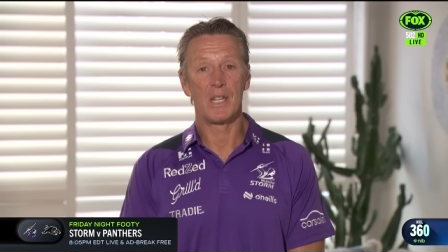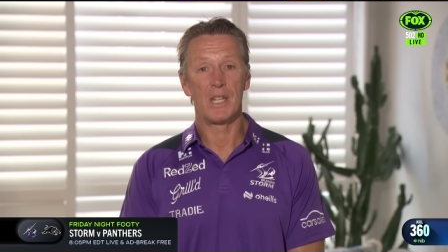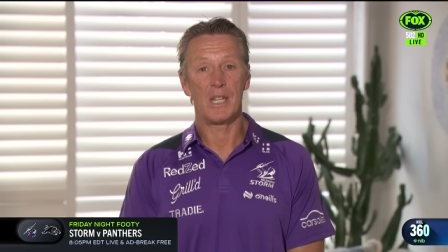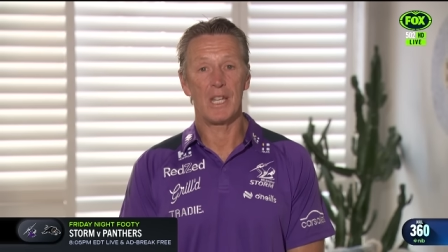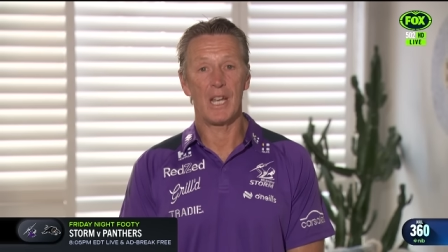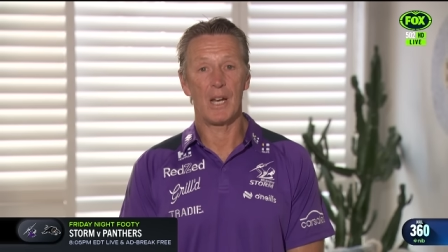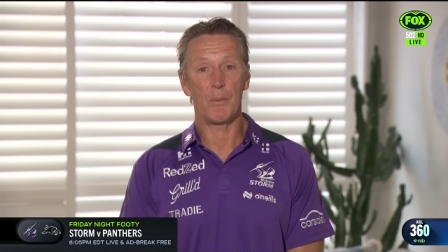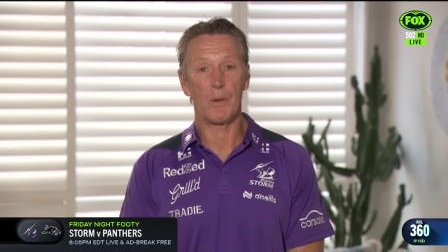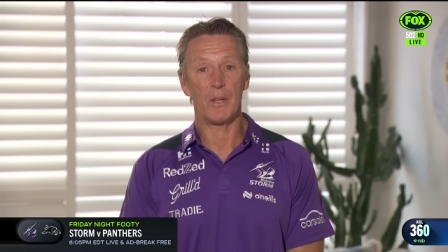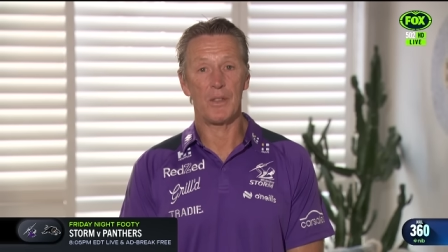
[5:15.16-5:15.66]

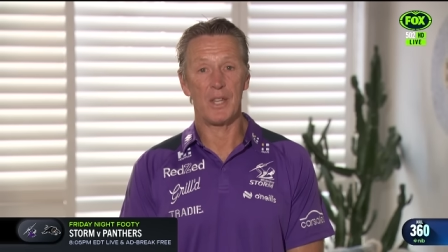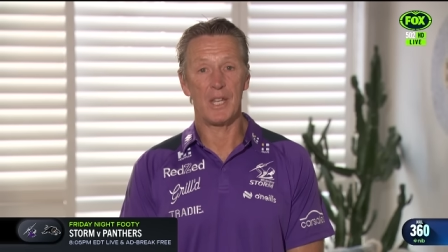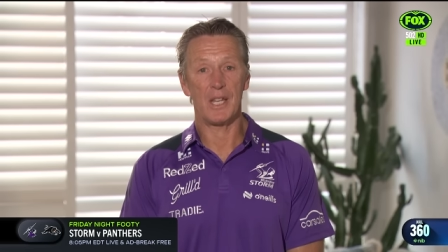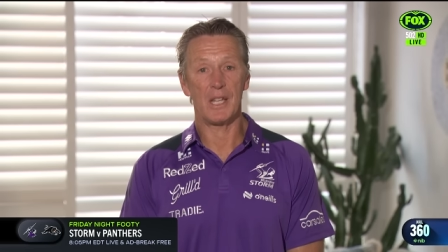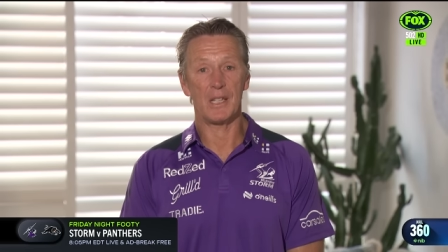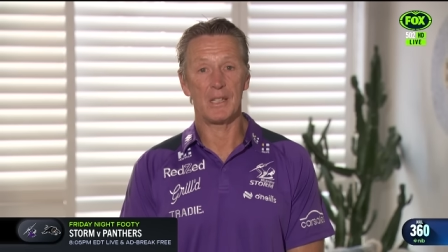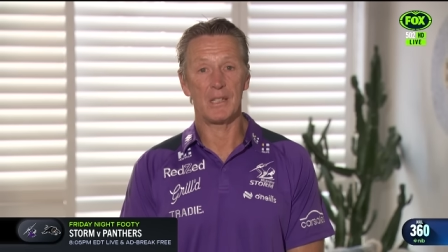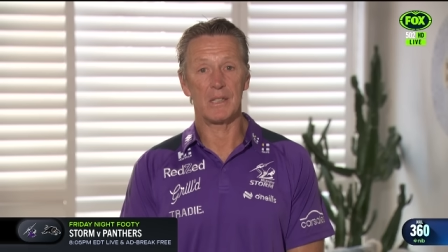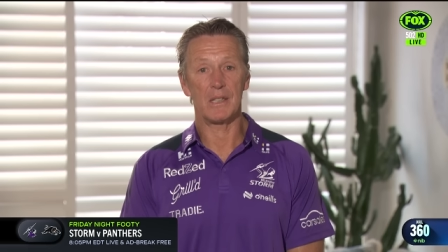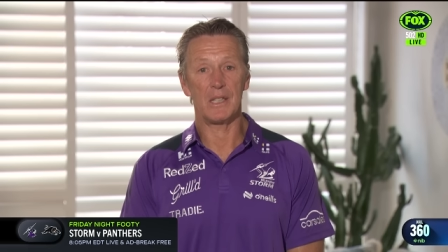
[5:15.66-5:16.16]
you know, we're
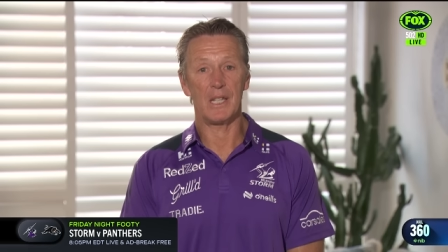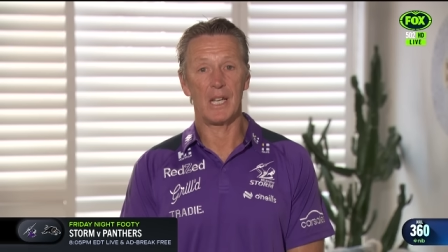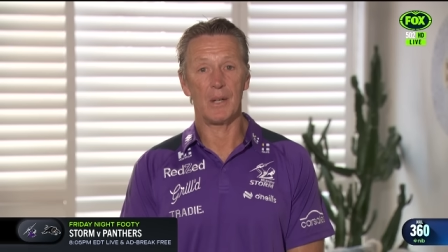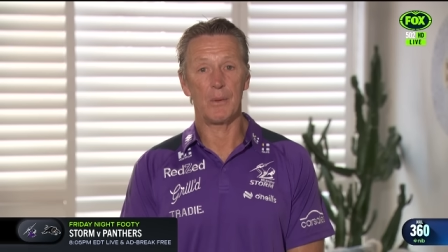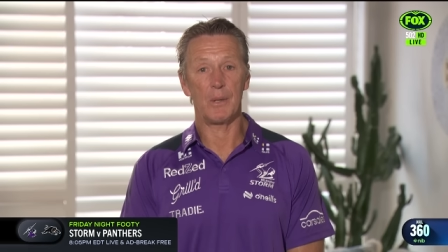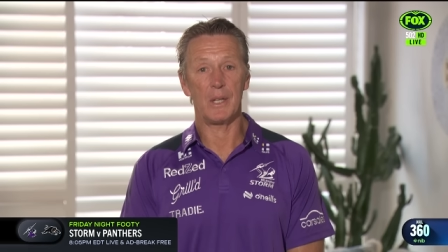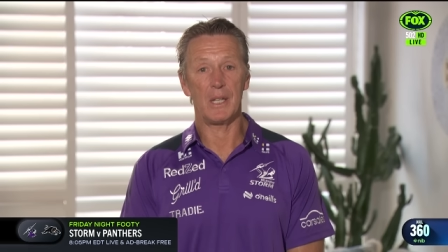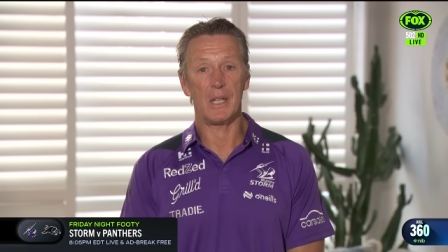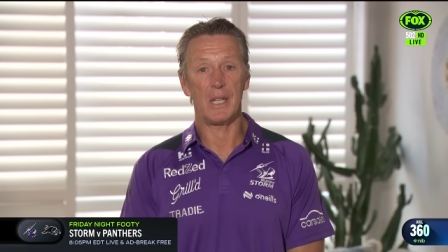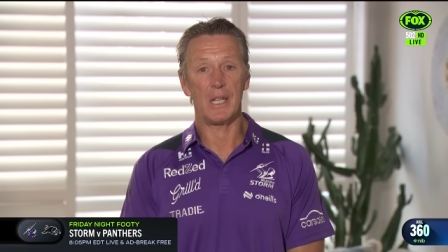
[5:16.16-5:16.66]
thinking, you
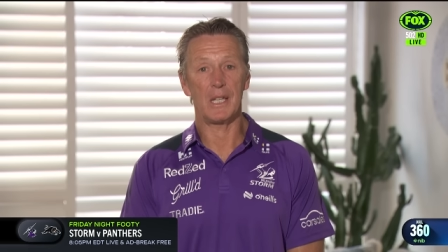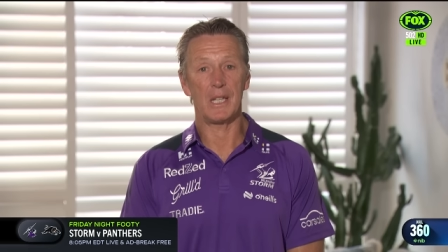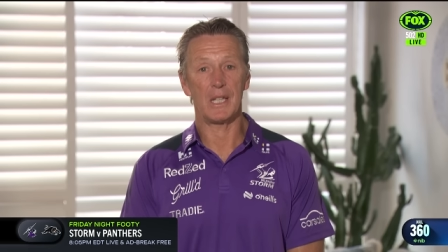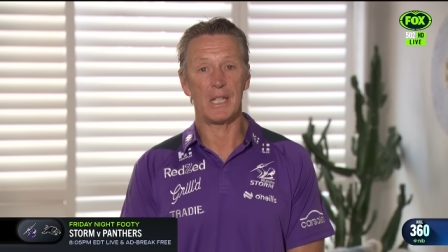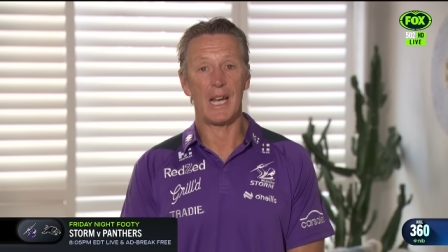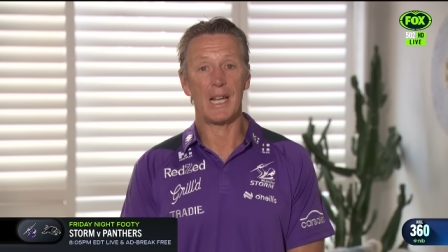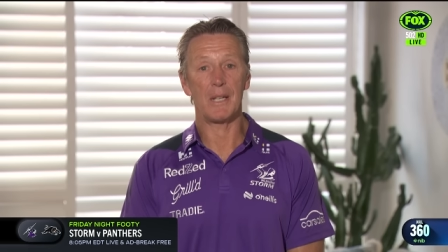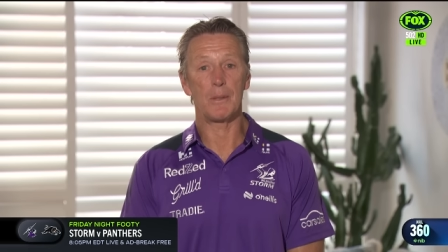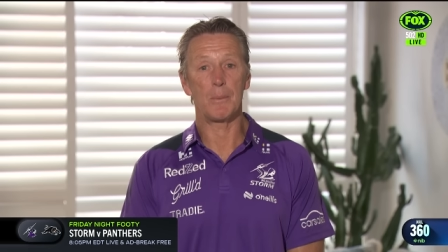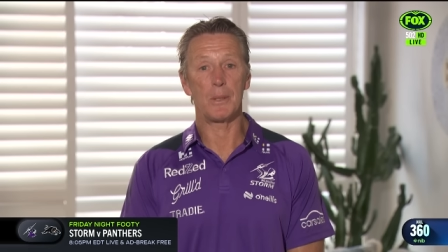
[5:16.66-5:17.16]
know, he, he,
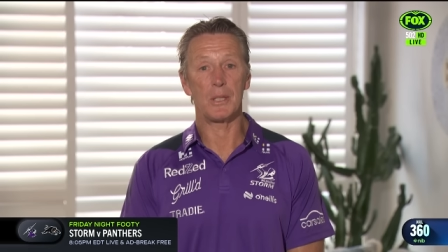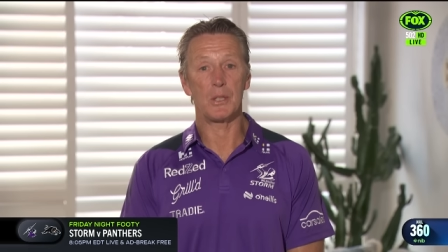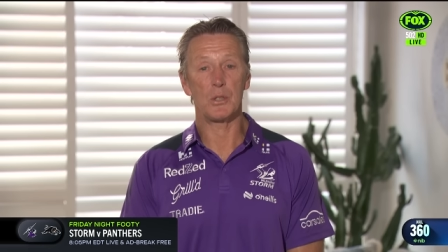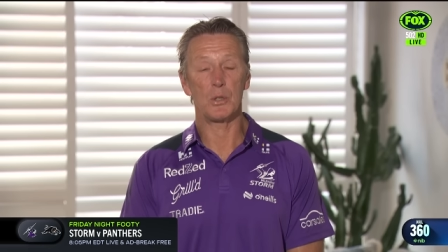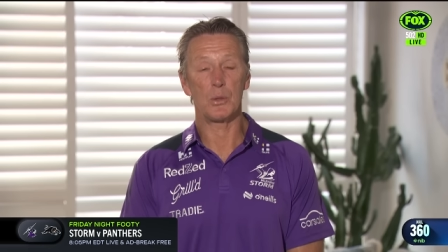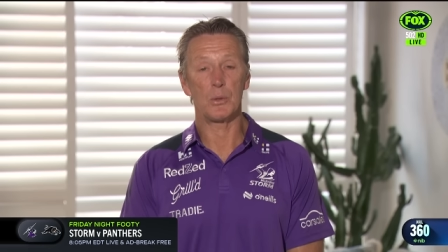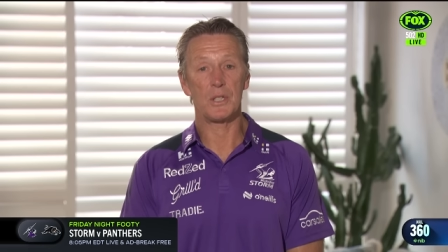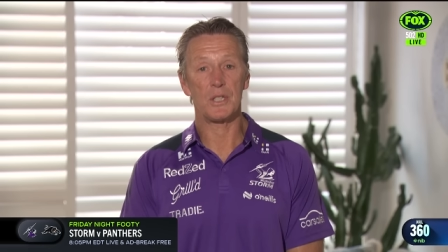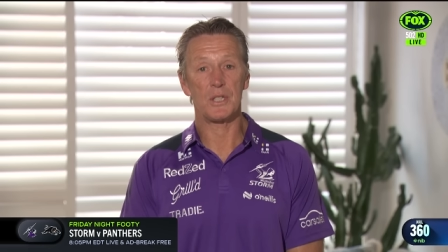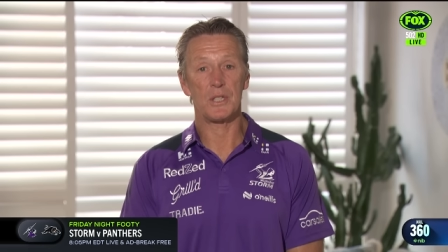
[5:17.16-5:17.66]
can add a bit
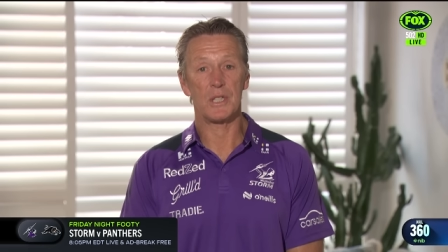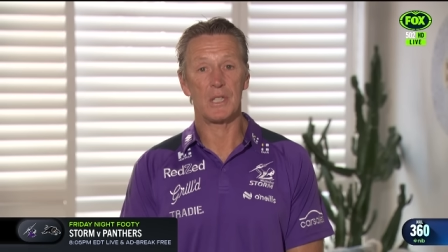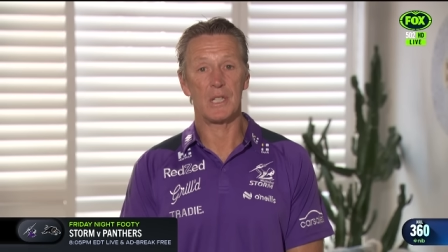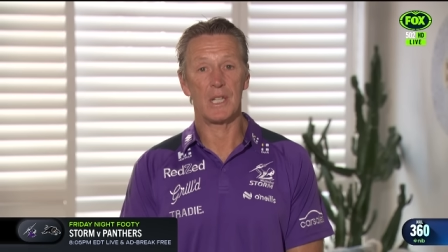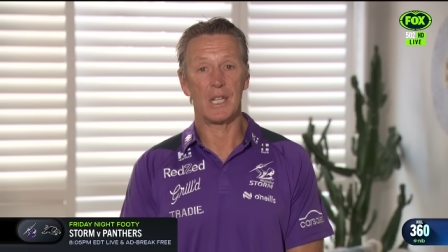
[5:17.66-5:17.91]
to us.